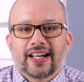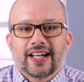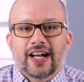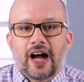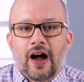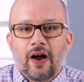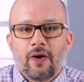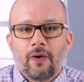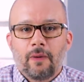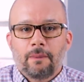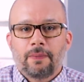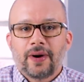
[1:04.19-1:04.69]
that
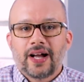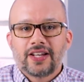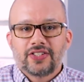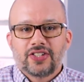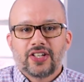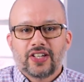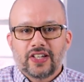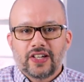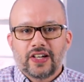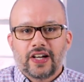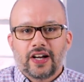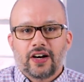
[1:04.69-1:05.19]

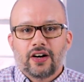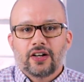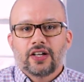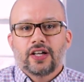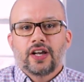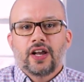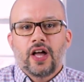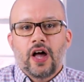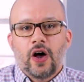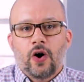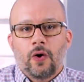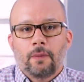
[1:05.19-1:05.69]
chiropractic care
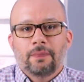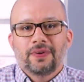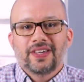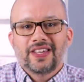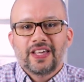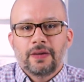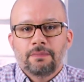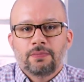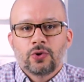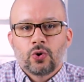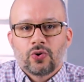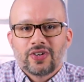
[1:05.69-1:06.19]
can help
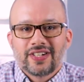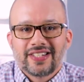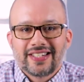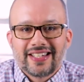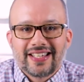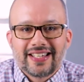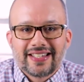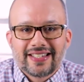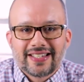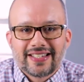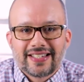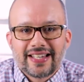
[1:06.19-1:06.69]
keep your
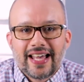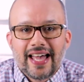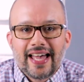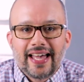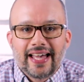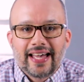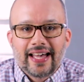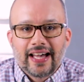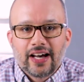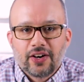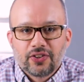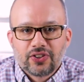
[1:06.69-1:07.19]
discs
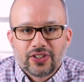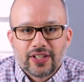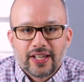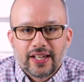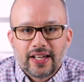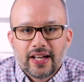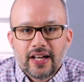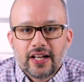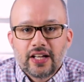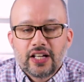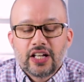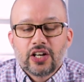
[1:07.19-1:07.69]

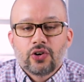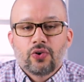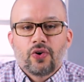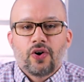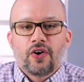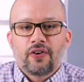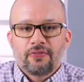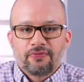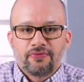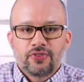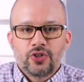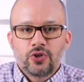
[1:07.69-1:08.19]
healthy. Here
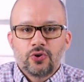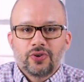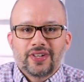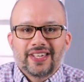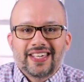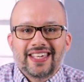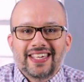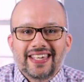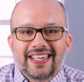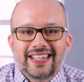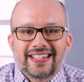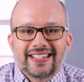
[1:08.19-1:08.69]
are a few
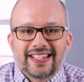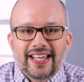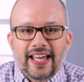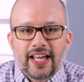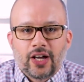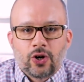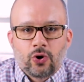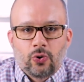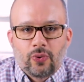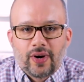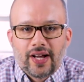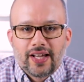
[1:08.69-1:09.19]
key
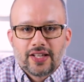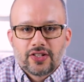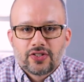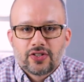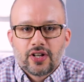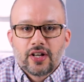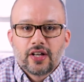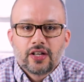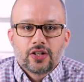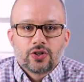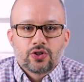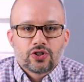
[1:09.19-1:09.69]

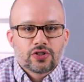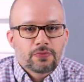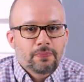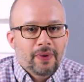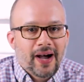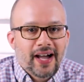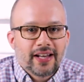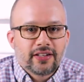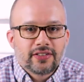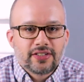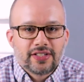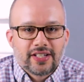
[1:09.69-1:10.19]
takeaways. Your
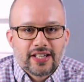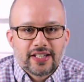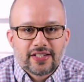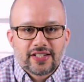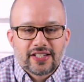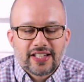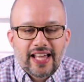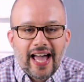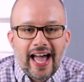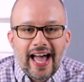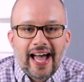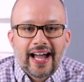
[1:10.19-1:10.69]
spinal
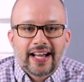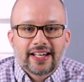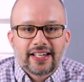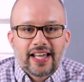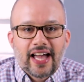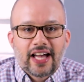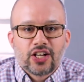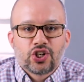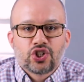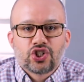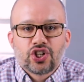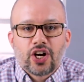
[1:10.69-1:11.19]
discs act
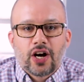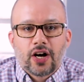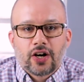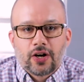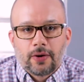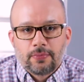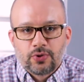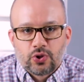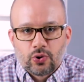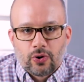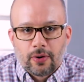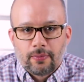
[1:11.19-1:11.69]
as shock
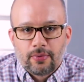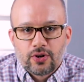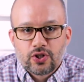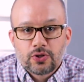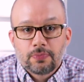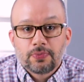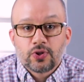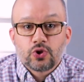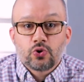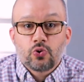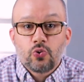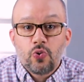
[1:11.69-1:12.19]
absorbers
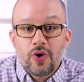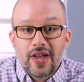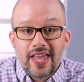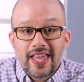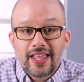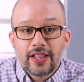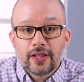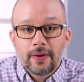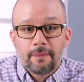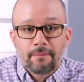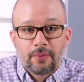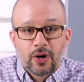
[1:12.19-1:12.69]

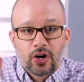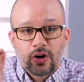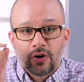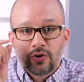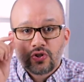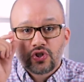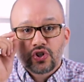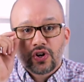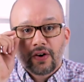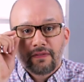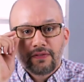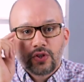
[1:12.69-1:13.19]
between the
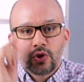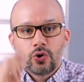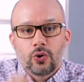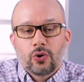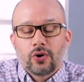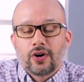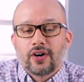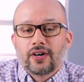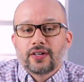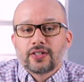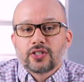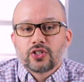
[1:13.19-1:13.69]
bones of
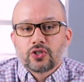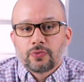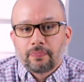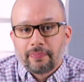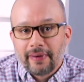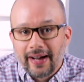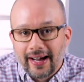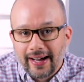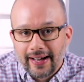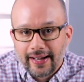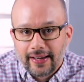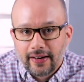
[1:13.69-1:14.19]
your
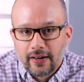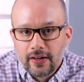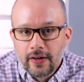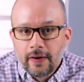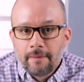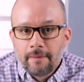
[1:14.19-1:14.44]
spine.